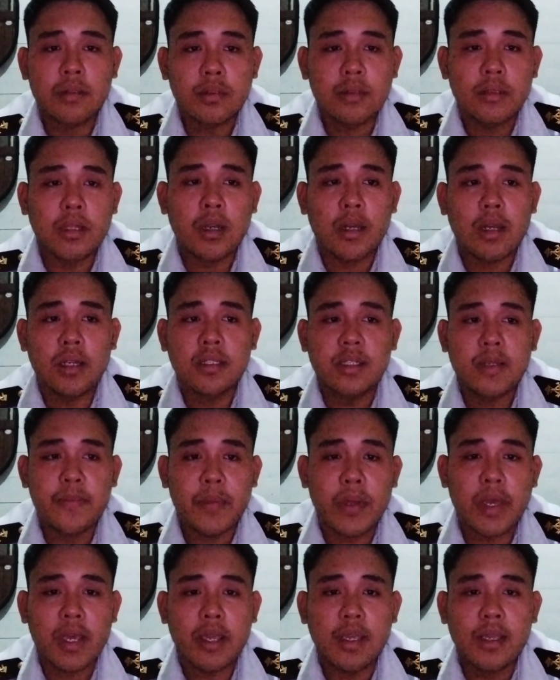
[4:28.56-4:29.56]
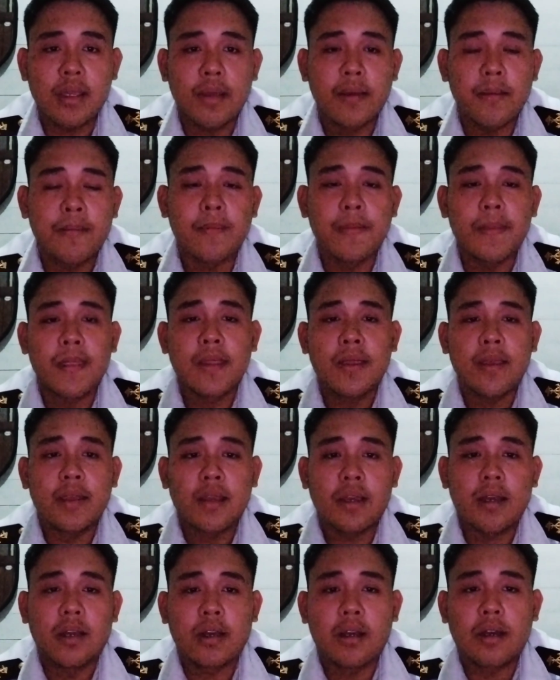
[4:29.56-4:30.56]
CPA,
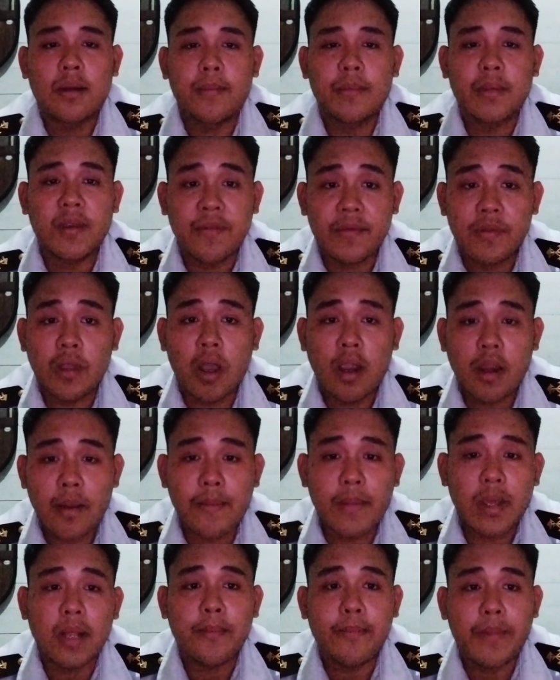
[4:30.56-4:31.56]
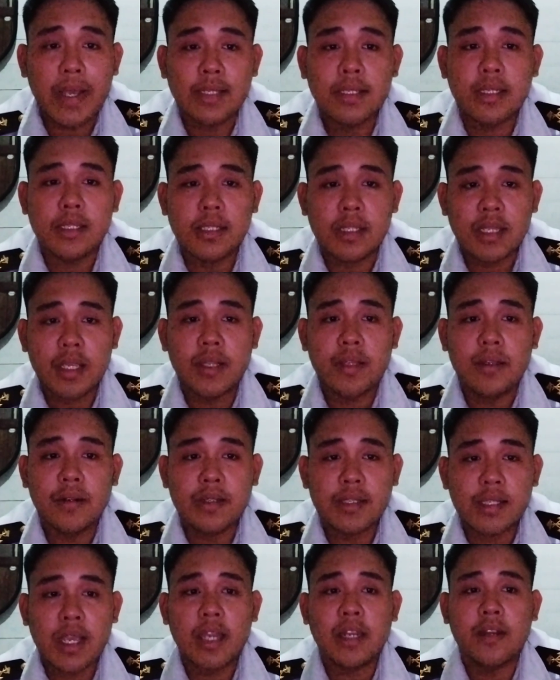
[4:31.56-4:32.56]
if the RML passes either
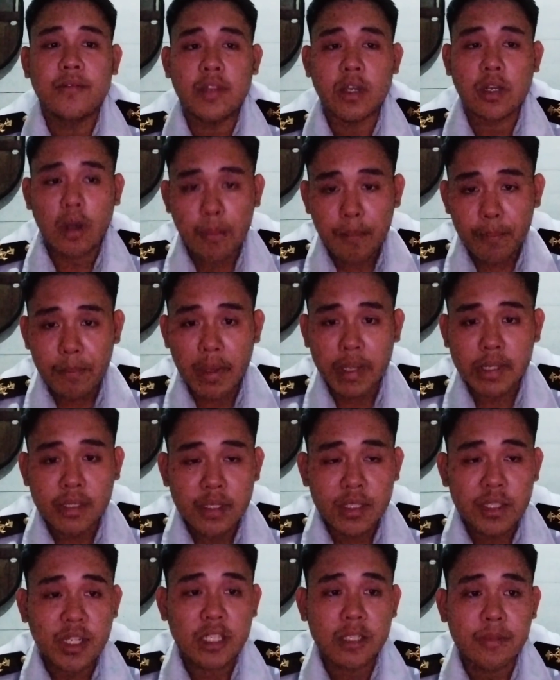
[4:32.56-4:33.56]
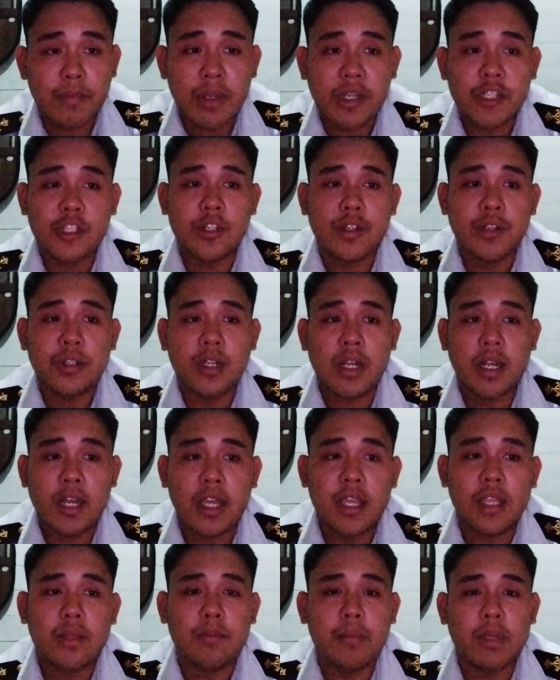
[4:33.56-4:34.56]
side of the compass, just measure the
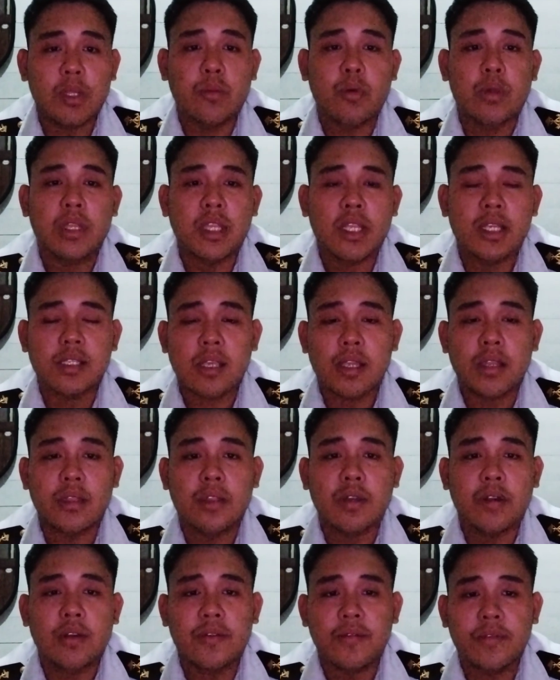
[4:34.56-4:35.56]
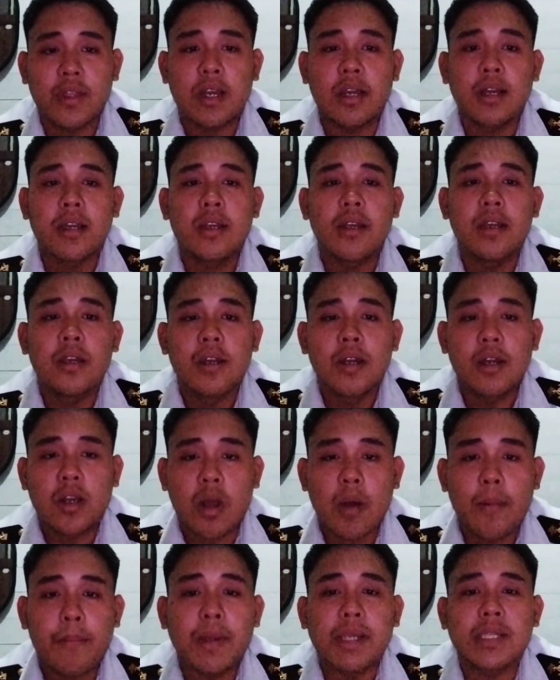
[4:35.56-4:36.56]
length between the center of the
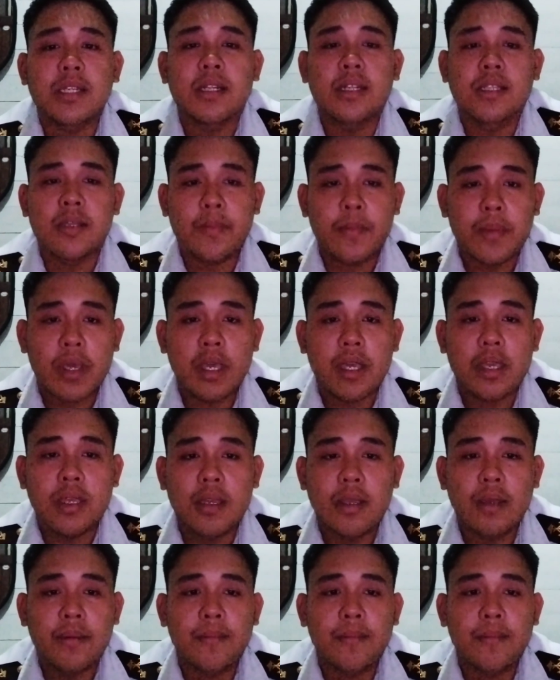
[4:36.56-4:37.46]
compass and the CPA.